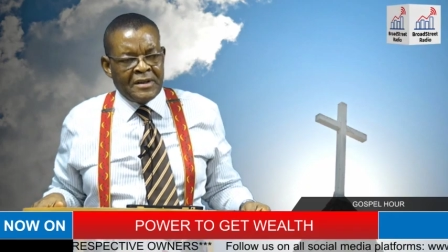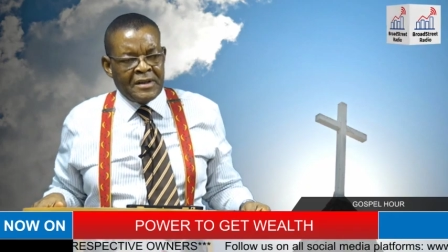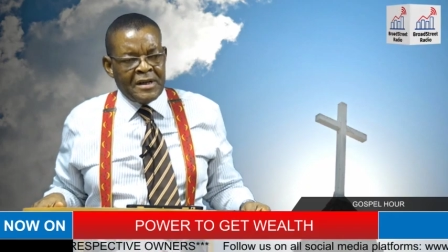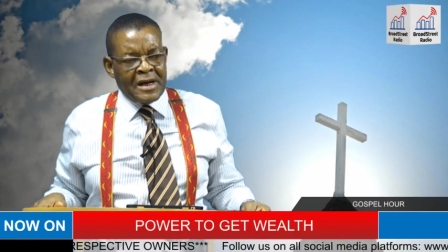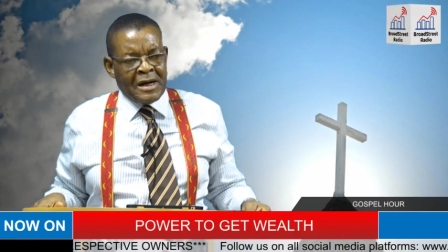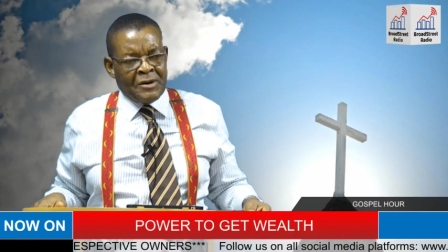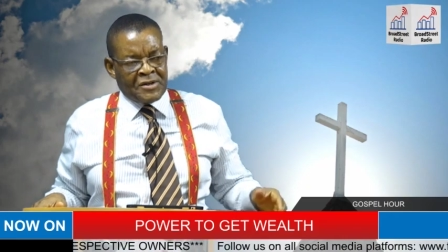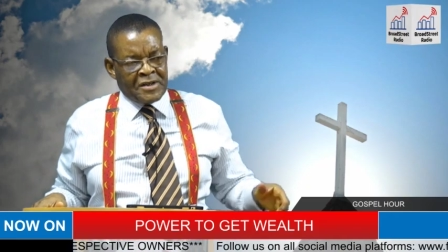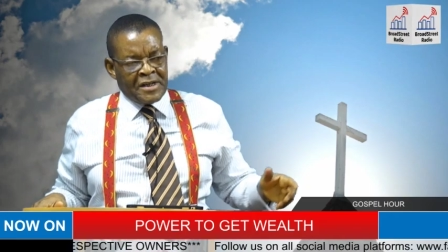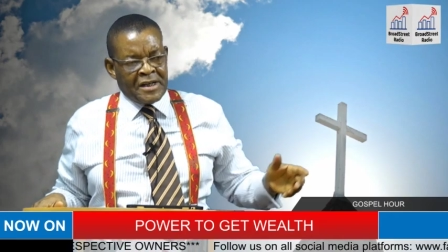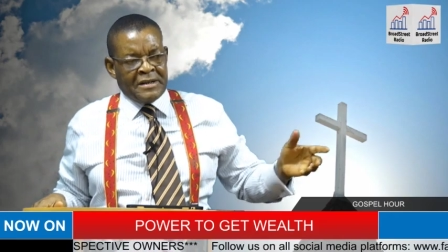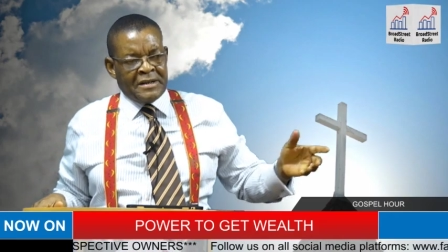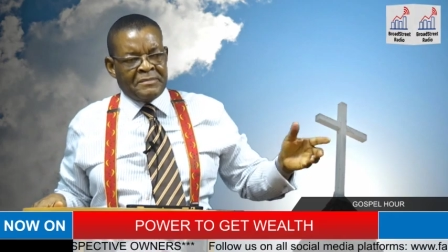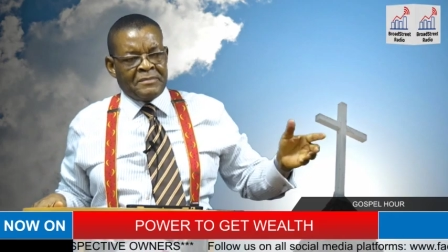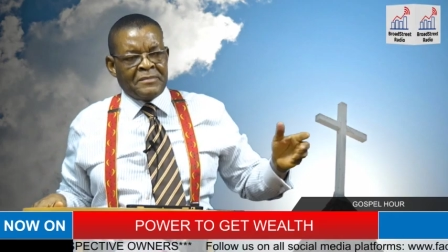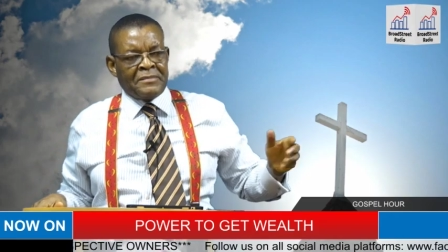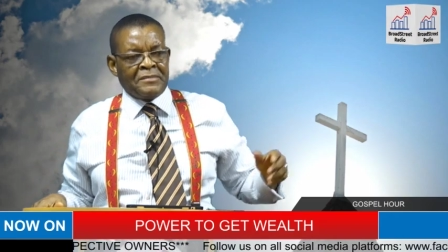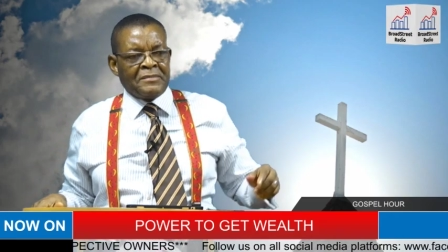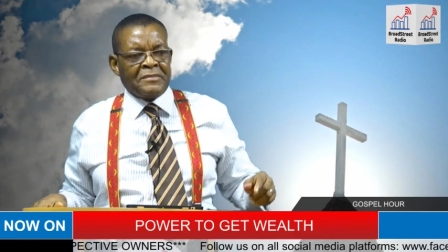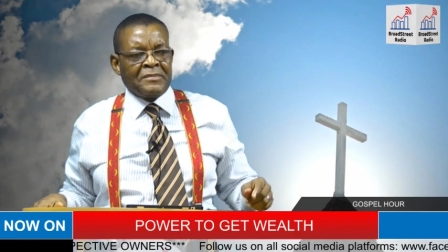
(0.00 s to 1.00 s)
I'll tell him,
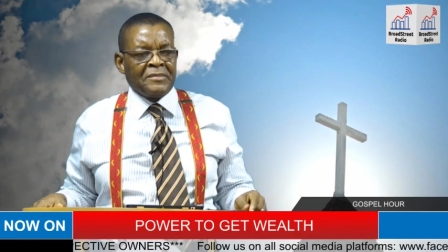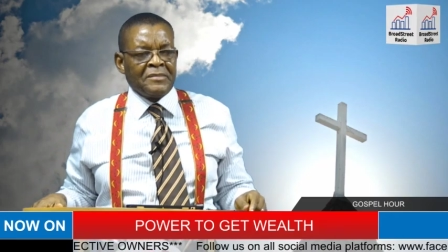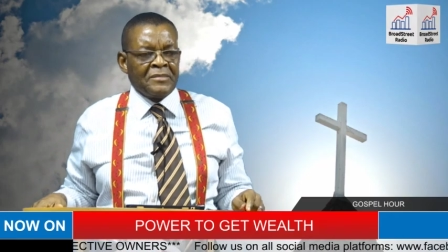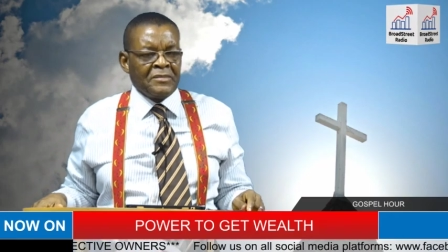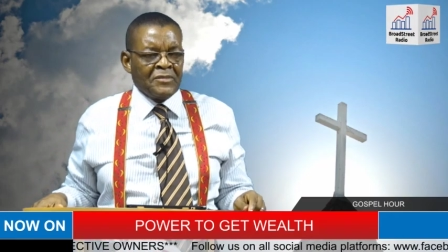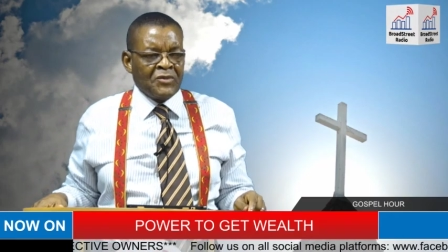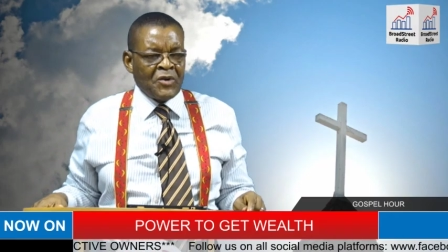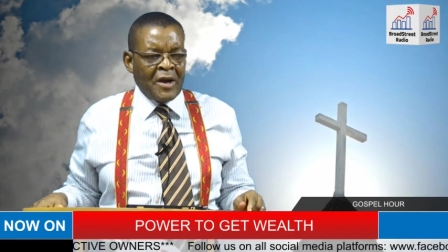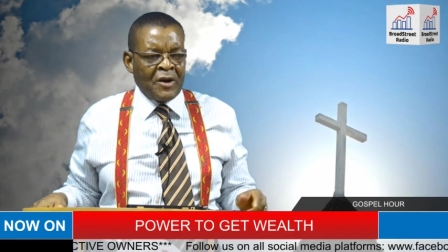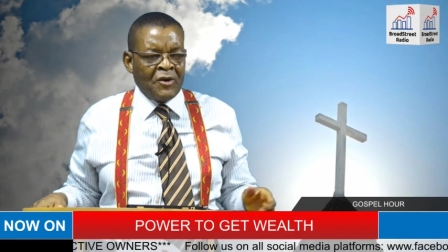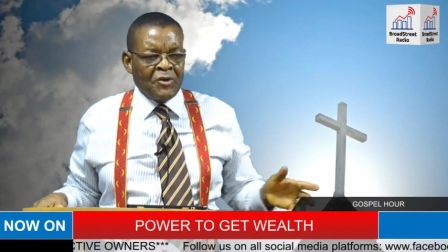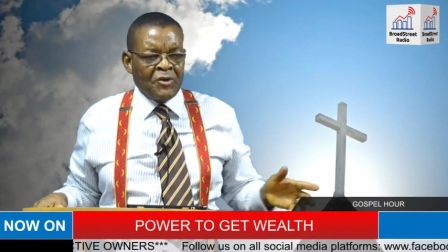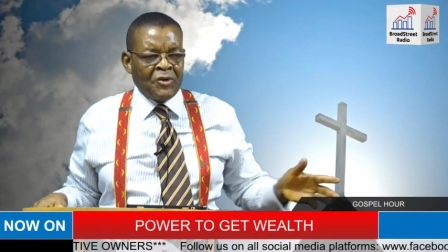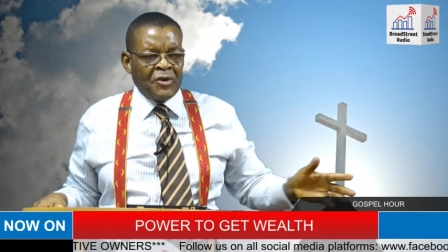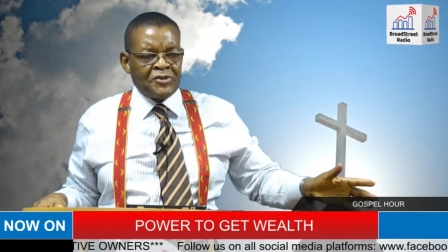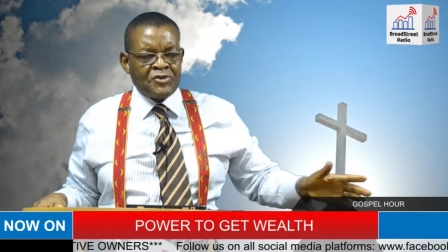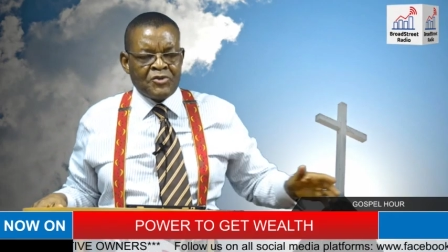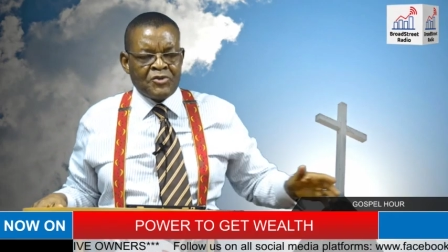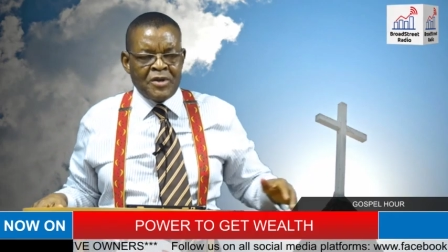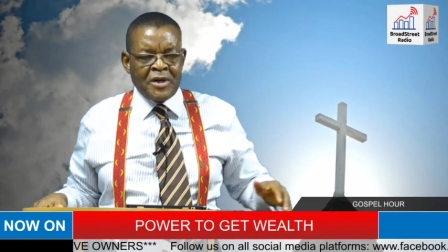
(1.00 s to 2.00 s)
we are not
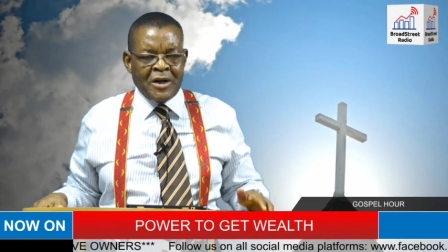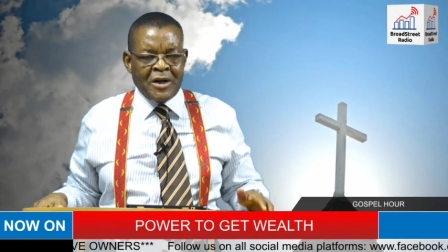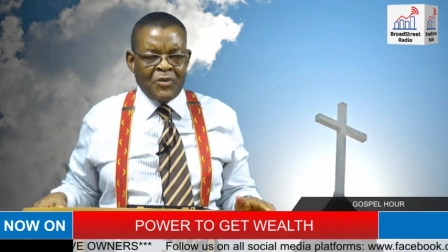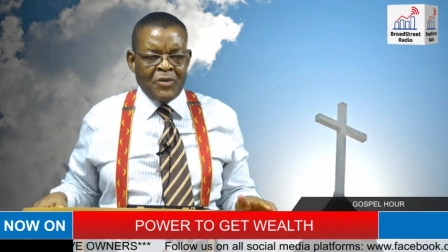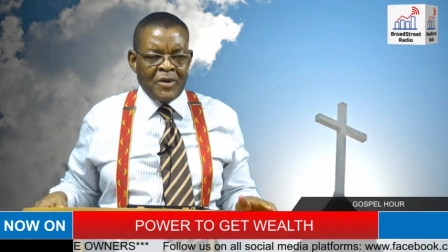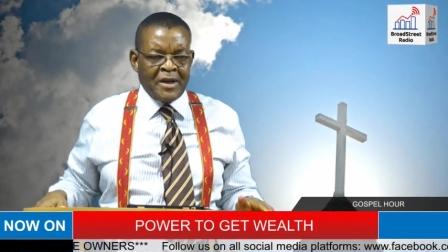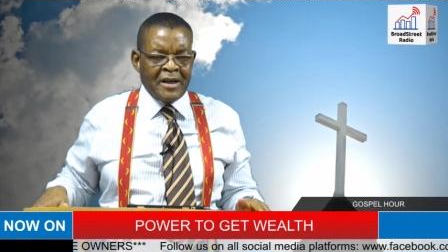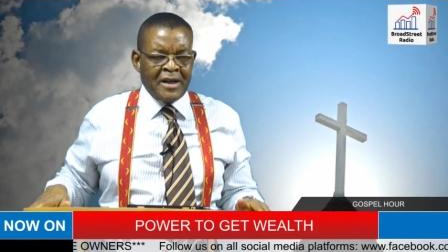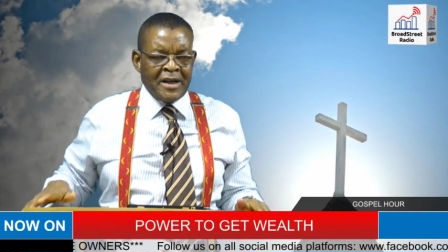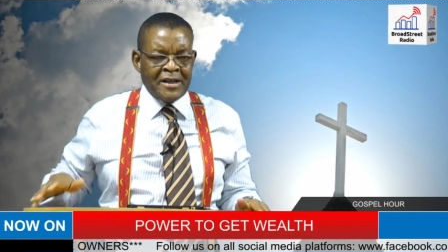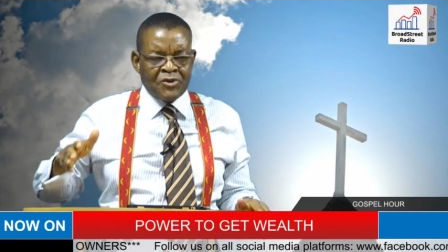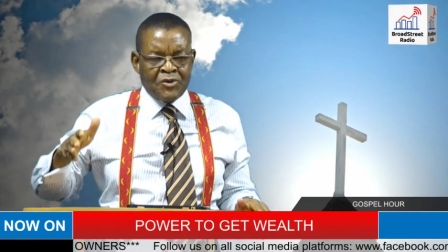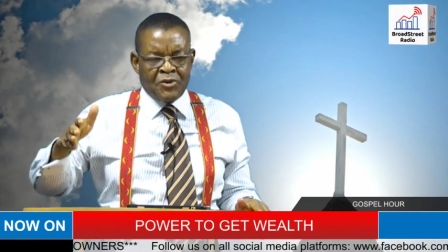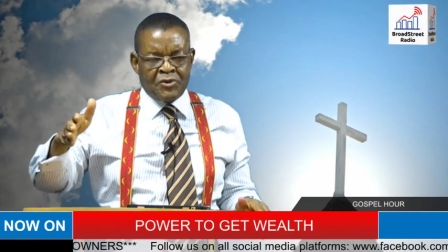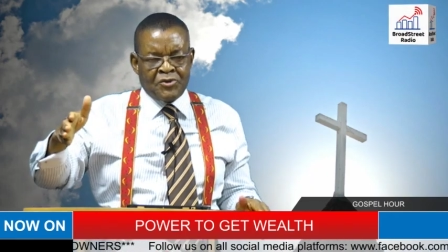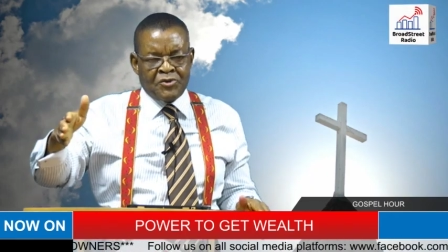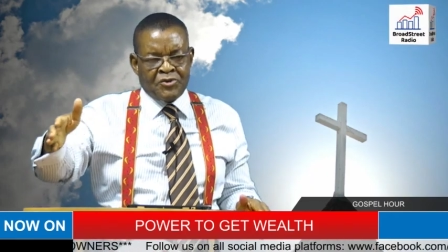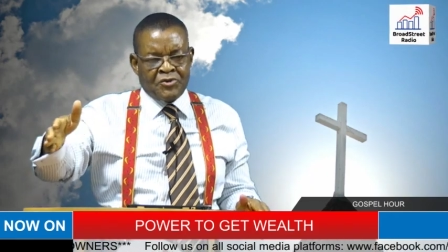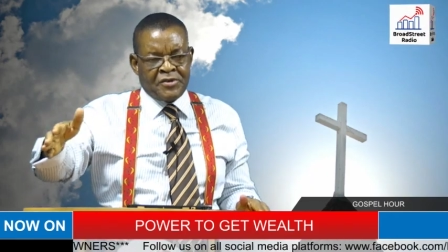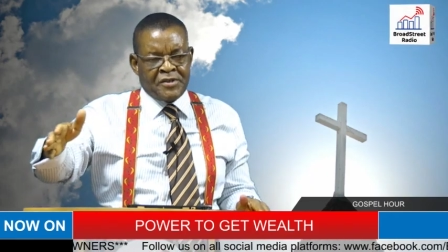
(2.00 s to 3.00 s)
going through that way. Let's go
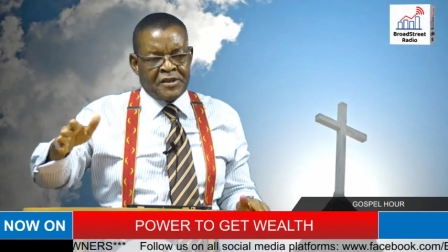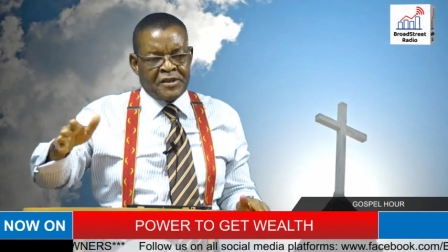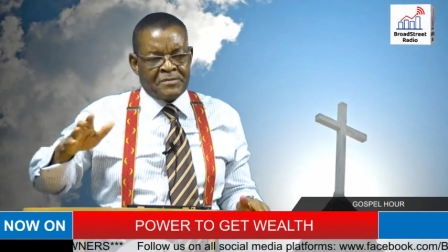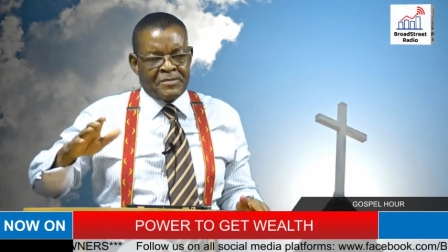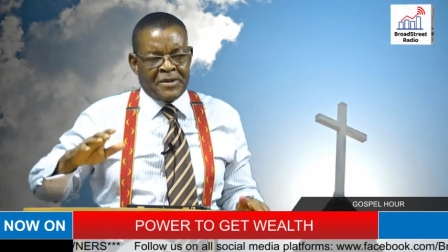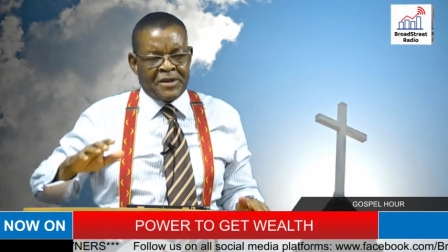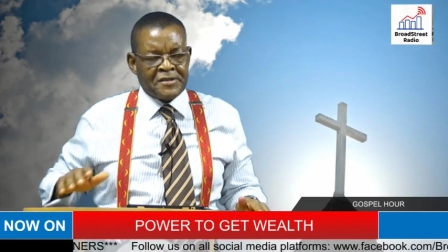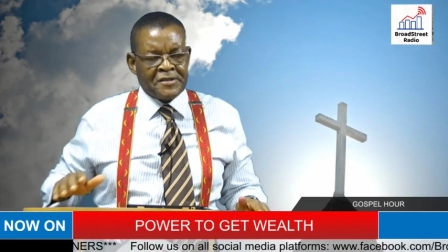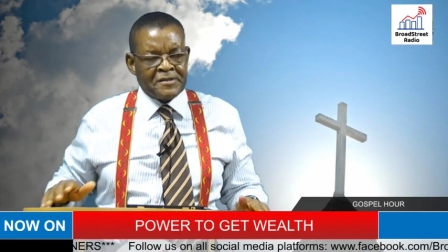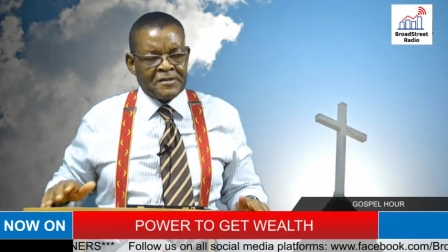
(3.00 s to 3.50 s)
through this place.